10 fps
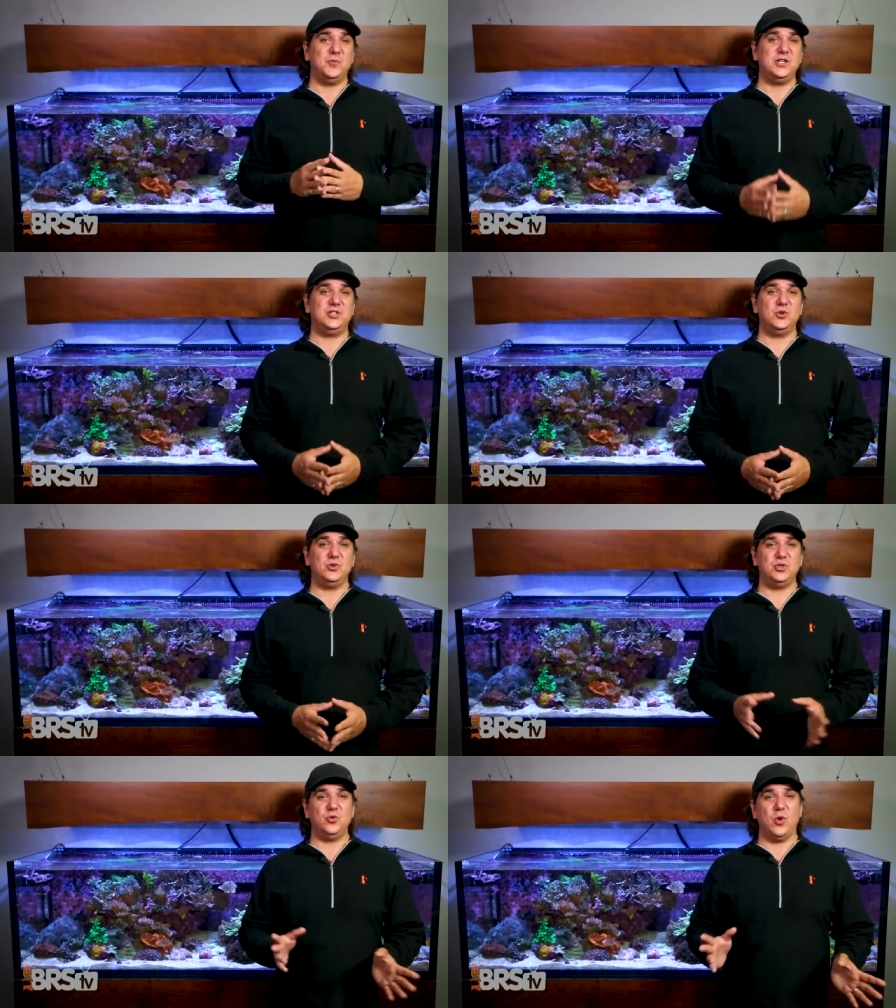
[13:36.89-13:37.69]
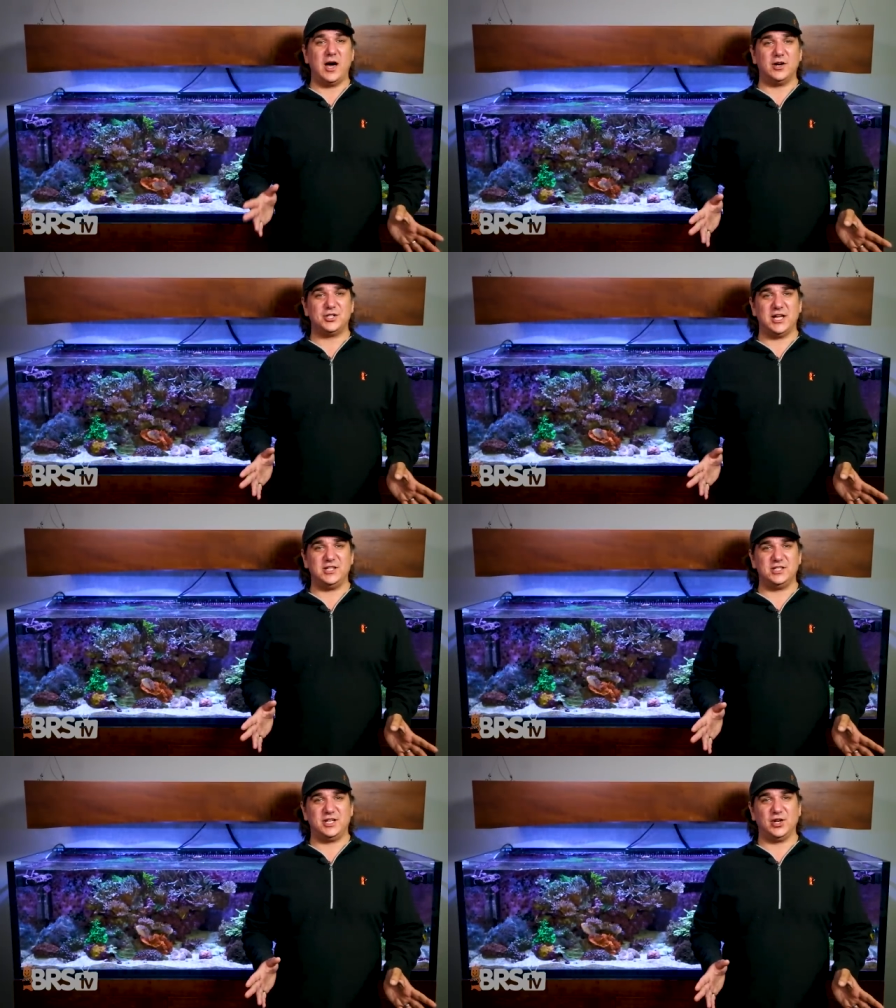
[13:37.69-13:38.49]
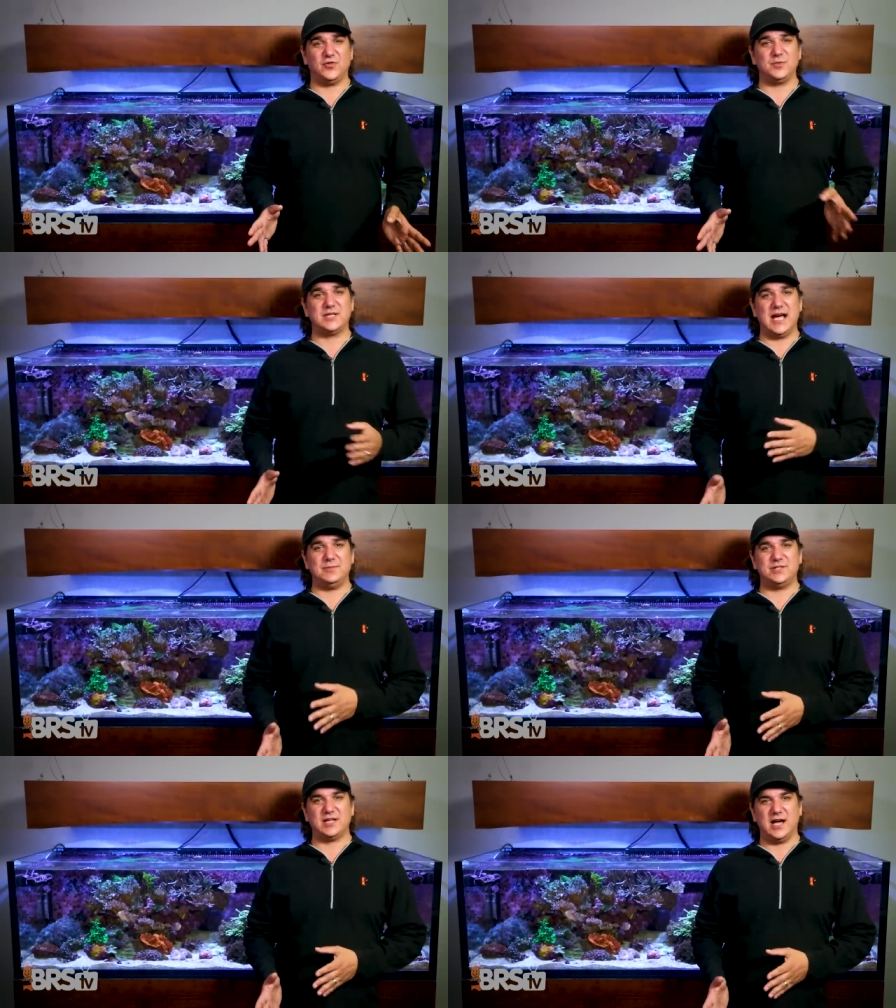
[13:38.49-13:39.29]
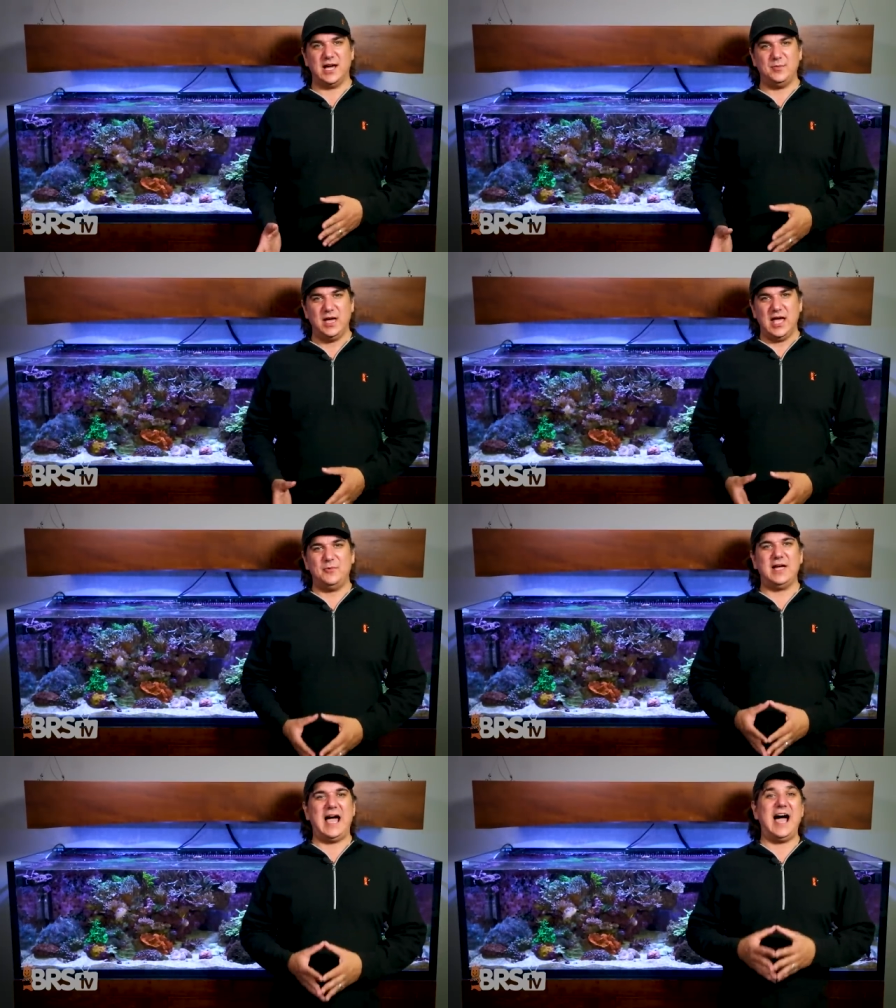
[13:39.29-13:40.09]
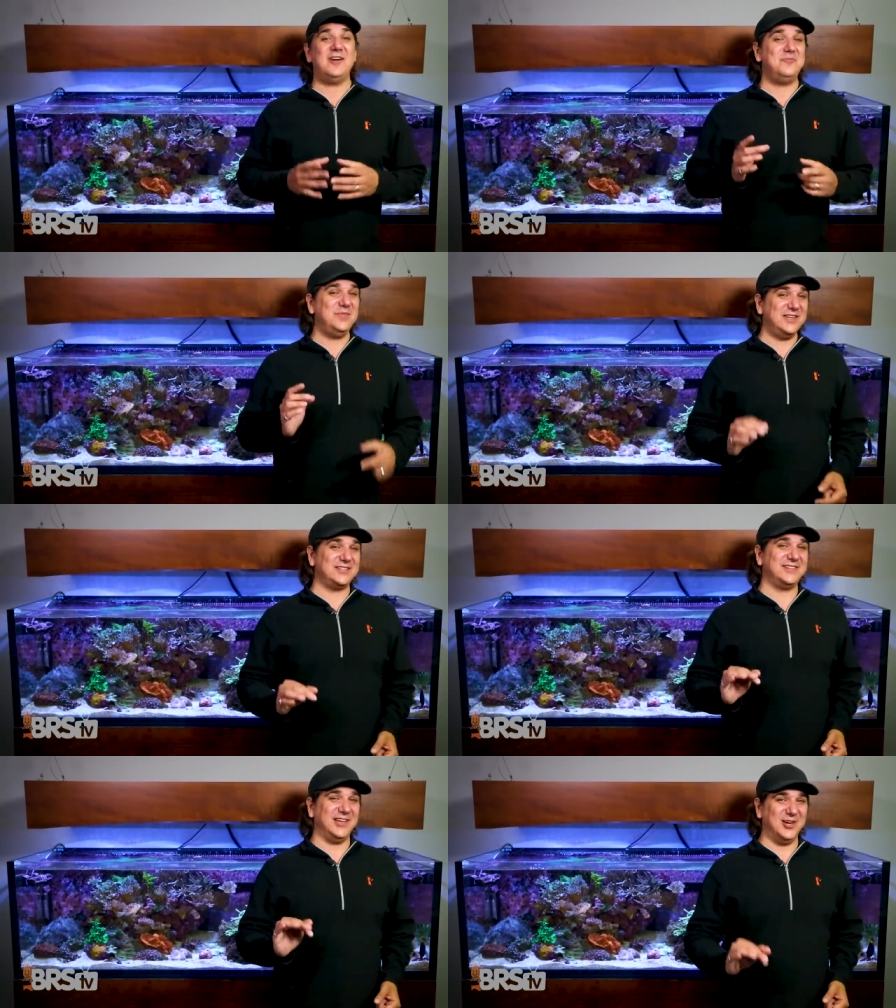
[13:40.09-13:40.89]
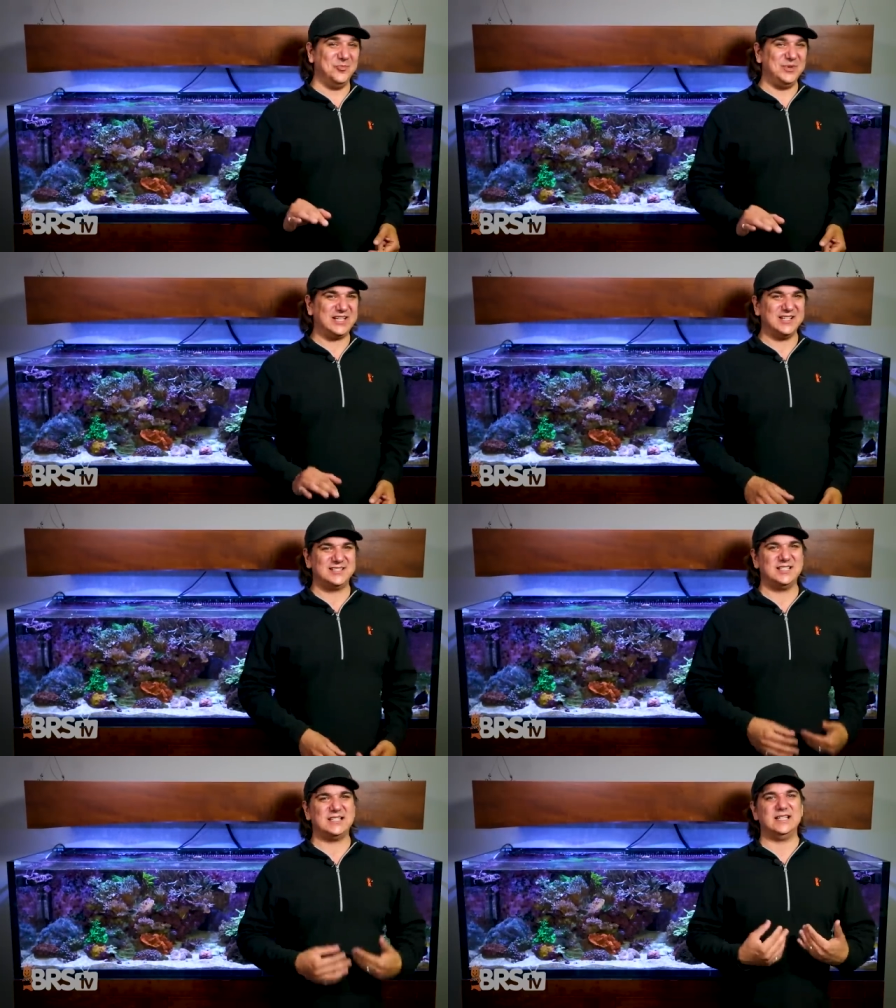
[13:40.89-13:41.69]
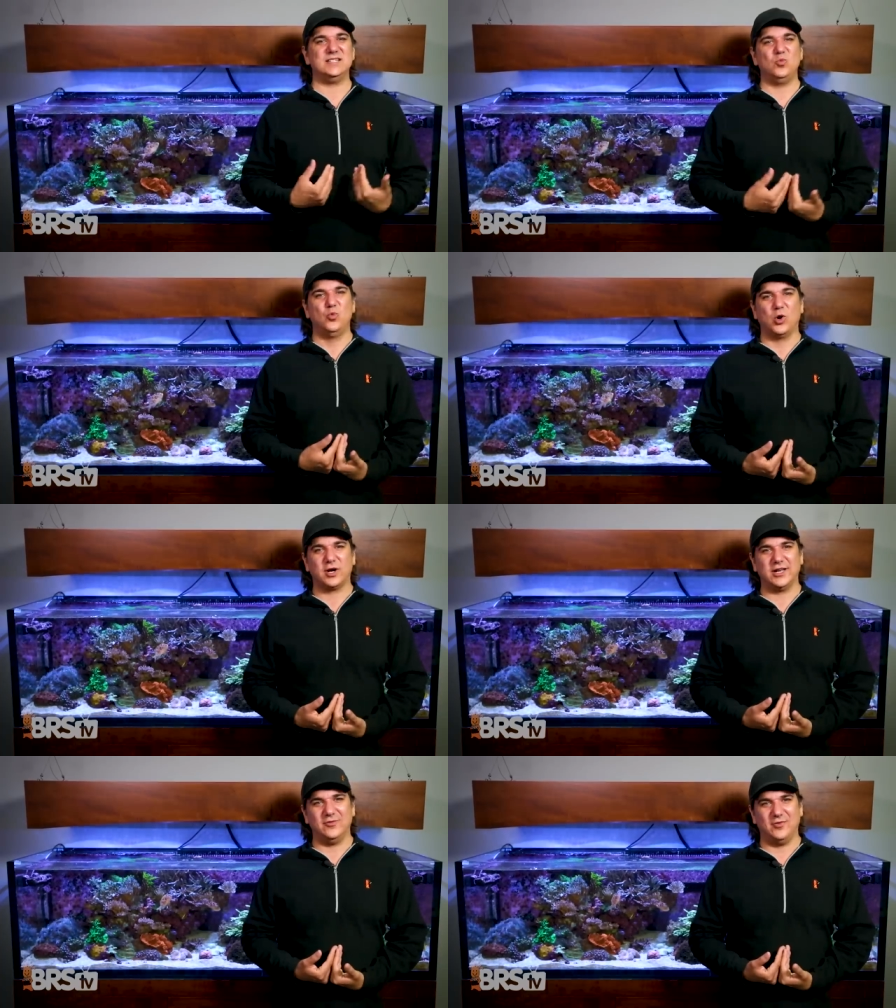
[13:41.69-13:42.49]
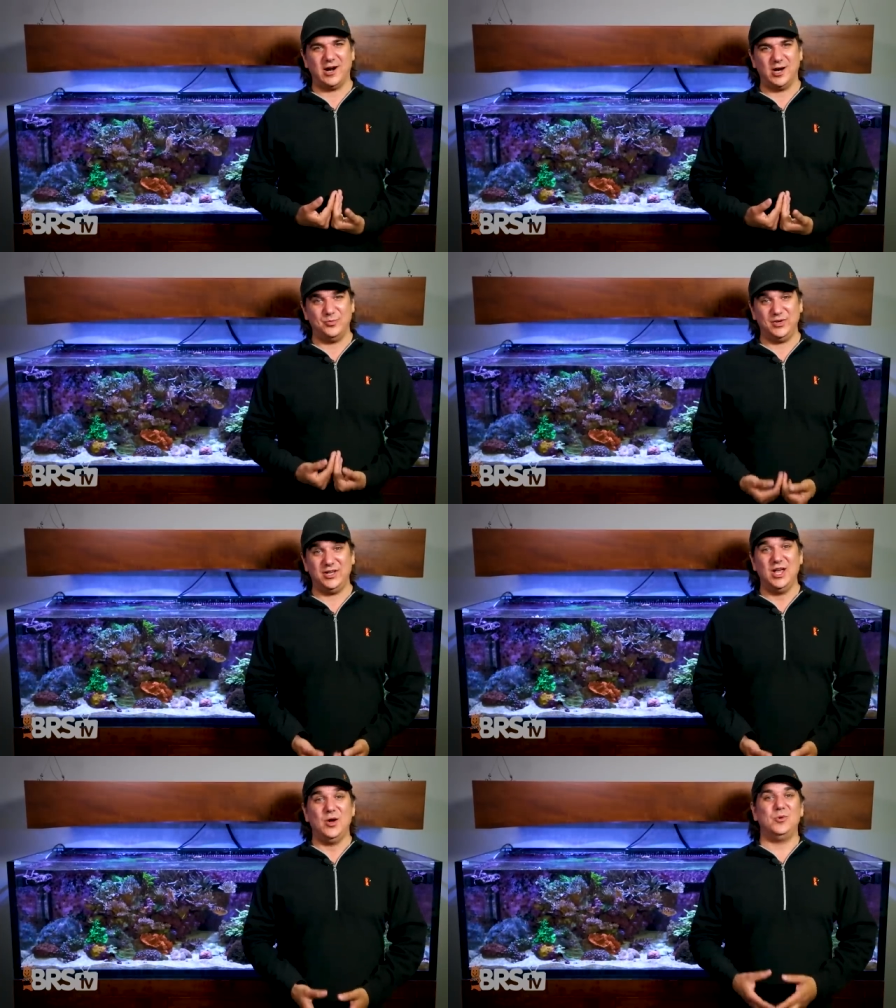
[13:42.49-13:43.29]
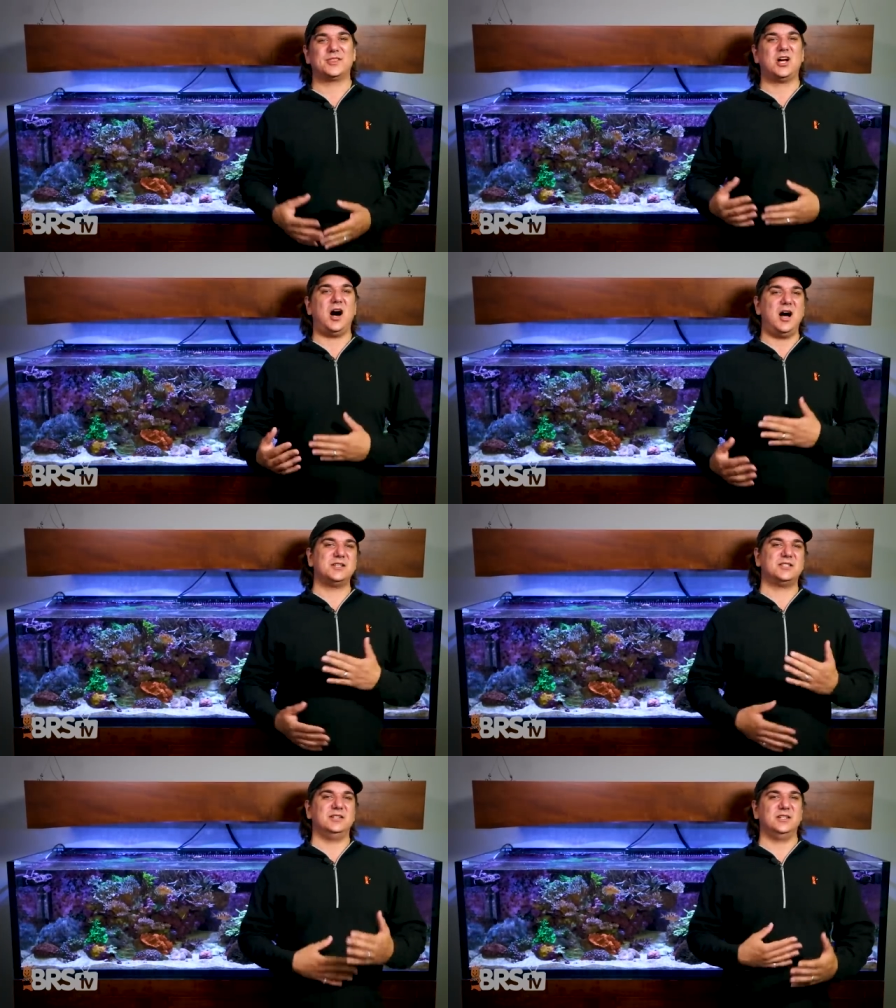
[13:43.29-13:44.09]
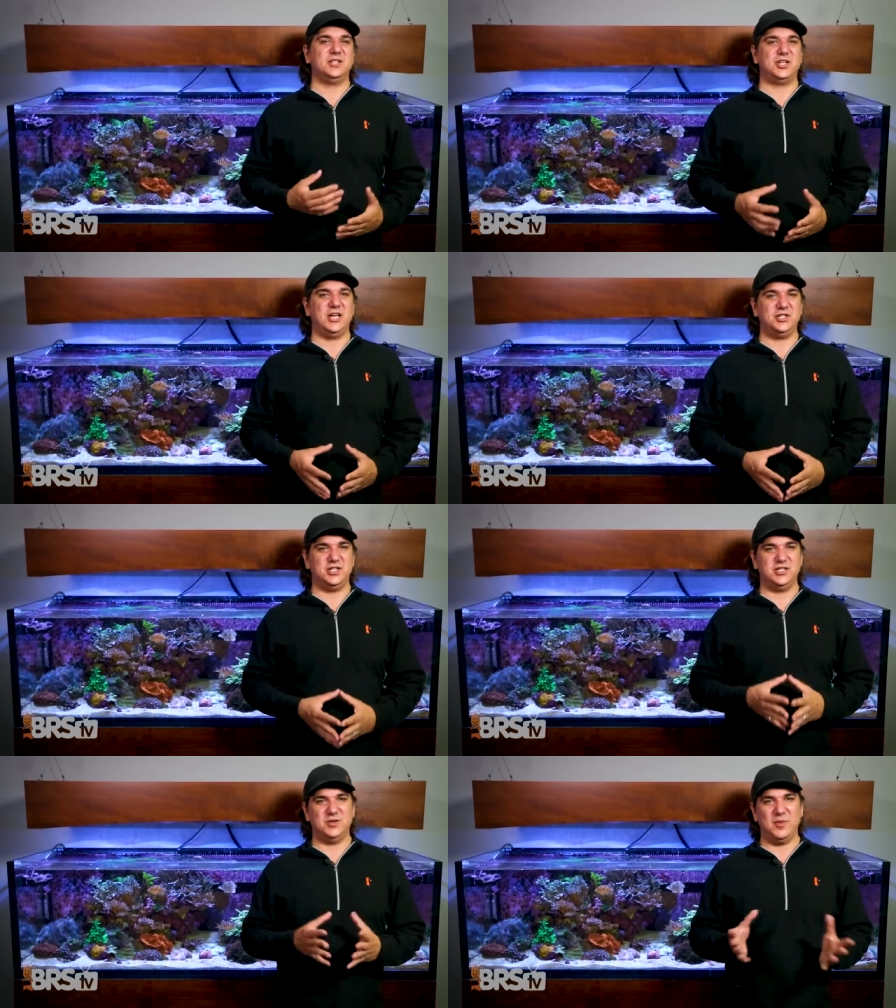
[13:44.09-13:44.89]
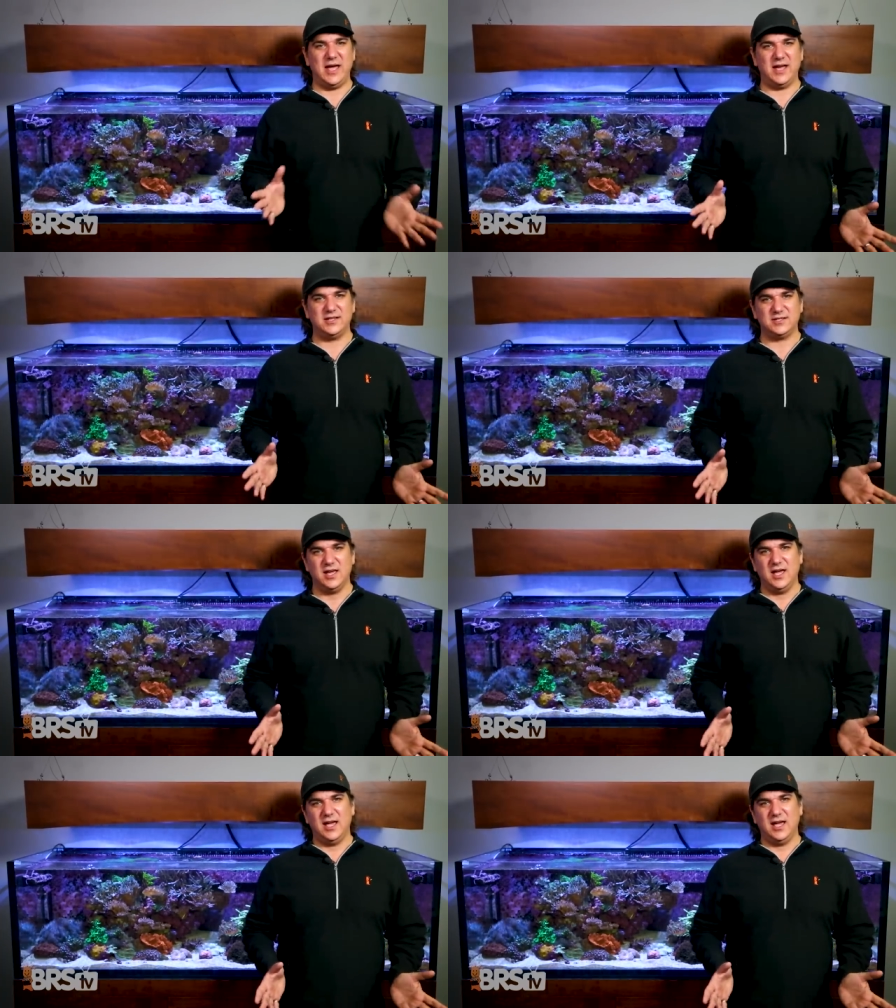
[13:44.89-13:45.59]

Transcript: We do do water changes here from time to time, and we have missed them because this is a work environment with constantly changing demands,